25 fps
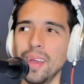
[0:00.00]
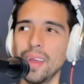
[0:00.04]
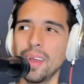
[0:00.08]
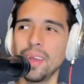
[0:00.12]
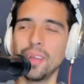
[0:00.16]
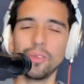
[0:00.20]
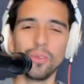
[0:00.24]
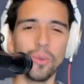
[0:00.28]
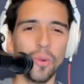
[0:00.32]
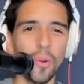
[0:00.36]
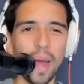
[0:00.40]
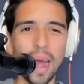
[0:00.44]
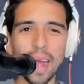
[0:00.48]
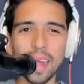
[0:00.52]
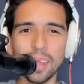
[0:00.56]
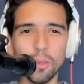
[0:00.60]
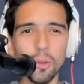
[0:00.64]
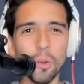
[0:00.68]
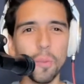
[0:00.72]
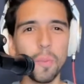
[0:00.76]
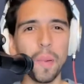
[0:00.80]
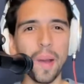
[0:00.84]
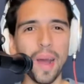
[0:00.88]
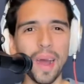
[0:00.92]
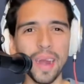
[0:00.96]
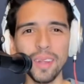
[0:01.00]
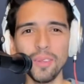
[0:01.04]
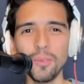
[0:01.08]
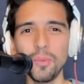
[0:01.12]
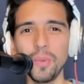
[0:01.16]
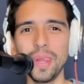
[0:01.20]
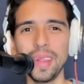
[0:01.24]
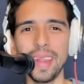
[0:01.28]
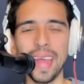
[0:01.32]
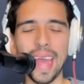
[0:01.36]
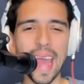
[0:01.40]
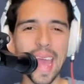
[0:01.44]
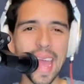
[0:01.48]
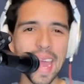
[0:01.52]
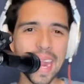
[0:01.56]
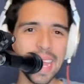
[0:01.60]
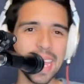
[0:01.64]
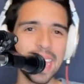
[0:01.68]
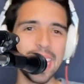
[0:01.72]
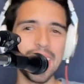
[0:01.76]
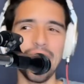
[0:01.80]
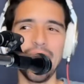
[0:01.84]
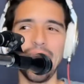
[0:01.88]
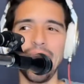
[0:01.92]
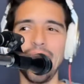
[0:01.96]
So I do parties with
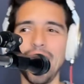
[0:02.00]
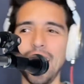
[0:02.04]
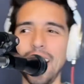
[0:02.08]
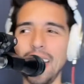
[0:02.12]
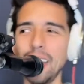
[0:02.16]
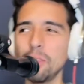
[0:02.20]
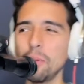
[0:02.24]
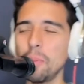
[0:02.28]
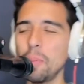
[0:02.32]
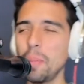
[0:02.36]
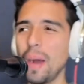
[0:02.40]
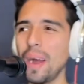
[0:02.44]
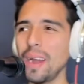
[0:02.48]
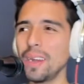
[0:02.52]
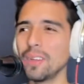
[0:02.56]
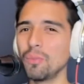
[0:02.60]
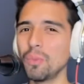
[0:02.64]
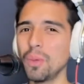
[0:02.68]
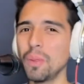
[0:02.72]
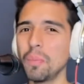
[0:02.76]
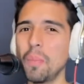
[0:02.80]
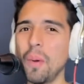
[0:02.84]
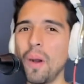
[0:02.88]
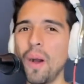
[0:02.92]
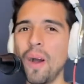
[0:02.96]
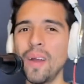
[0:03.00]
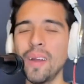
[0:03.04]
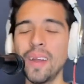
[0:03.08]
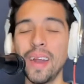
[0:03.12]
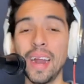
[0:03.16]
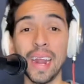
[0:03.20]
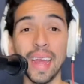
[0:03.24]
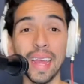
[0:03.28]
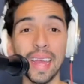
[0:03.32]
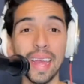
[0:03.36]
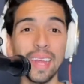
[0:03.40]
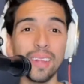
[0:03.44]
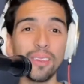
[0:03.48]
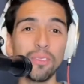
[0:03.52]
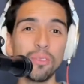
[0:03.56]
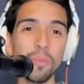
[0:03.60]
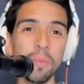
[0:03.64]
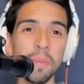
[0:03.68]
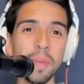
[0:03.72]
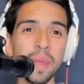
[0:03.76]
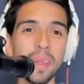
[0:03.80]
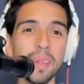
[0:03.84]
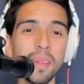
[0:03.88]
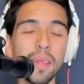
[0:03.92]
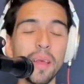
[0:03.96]
Erica, I do parties with Bon, and I get to
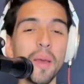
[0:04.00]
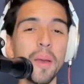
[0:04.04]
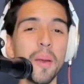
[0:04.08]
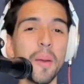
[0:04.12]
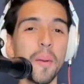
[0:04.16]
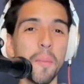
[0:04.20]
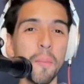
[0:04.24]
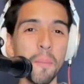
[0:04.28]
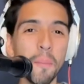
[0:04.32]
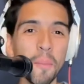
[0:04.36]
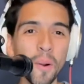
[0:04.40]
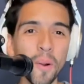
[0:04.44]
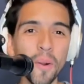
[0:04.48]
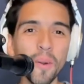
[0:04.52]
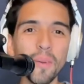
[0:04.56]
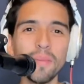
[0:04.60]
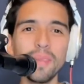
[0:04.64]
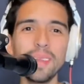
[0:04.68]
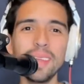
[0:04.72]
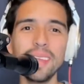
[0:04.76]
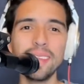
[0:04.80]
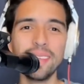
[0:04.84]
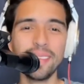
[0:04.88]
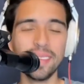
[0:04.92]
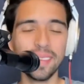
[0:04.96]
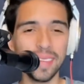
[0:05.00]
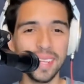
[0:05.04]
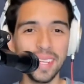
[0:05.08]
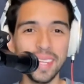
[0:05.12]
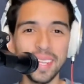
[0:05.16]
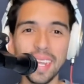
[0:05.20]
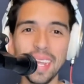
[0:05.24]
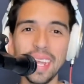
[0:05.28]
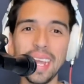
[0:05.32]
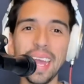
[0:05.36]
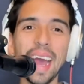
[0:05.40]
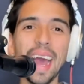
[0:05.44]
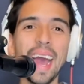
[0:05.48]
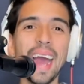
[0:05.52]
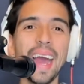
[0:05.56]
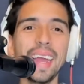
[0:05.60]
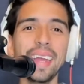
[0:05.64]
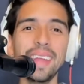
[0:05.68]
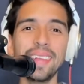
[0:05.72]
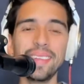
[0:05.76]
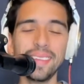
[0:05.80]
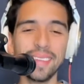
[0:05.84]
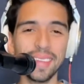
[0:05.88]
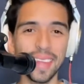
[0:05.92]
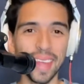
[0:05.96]
meet more of these CJ
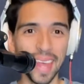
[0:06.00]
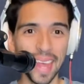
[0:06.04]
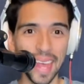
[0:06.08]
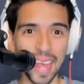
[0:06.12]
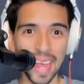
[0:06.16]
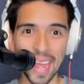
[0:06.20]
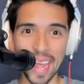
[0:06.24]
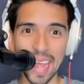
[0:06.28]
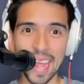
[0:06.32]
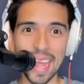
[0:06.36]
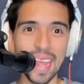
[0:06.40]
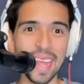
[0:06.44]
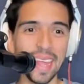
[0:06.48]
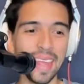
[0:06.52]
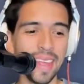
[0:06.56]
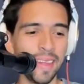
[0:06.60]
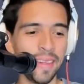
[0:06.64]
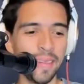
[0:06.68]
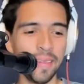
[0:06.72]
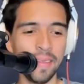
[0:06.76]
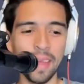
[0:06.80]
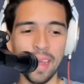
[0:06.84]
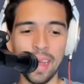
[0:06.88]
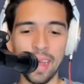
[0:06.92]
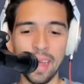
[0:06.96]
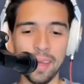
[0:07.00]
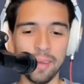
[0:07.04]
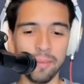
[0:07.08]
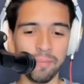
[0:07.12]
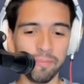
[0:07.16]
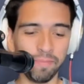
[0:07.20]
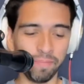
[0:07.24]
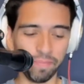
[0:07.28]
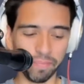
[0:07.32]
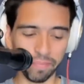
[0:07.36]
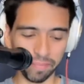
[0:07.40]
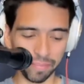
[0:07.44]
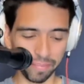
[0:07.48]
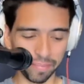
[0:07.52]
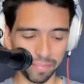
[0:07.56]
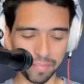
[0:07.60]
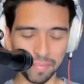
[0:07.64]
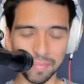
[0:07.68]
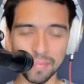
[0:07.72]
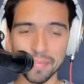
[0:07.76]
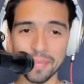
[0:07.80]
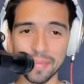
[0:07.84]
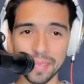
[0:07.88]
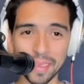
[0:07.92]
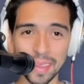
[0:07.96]
guys in
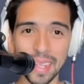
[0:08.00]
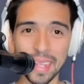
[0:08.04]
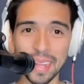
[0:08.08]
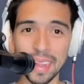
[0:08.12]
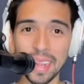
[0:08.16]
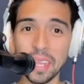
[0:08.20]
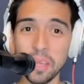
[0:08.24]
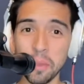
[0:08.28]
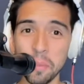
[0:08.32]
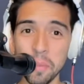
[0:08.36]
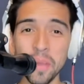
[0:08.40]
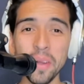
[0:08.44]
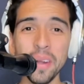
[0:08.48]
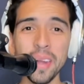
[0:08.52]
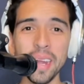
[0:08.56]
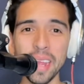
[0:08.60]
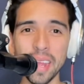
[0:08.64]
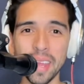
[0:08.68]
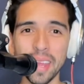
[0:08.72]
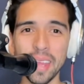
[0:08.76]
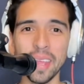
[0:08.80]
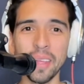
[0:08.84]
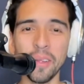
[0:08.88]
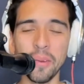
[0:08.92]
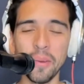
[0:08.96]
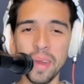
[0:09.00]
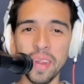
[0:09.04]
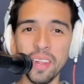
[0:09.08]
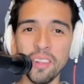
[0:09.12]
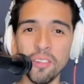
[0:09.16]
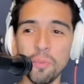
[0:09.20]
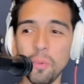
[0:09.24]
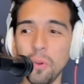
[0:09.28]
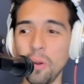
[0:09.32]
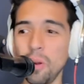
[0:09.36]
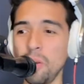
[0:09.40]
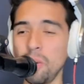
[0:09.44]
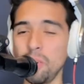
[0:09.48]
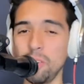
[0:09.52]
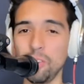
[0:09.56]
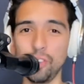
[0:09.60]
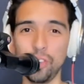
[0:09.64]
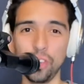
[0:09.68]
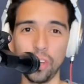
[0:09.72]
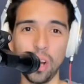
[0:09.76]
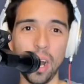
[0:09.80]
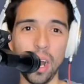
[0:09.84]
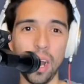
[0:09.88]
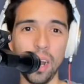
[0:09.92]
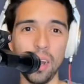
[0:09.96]
the community, in Greensboro,
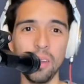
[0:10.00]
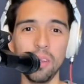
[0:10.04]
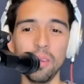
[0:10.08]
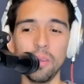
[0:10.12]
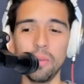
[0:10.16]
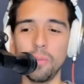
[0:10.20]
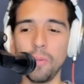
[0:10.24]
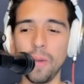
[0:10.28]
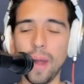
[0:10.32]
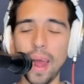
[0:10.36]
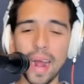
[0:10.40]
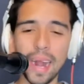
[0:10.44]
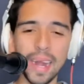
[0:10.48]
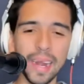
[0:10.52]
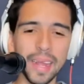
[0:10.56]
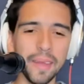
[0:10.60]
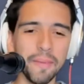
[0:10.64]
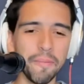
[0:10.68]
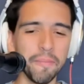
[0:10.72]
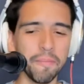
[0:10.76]
Charlotte, Raleigh.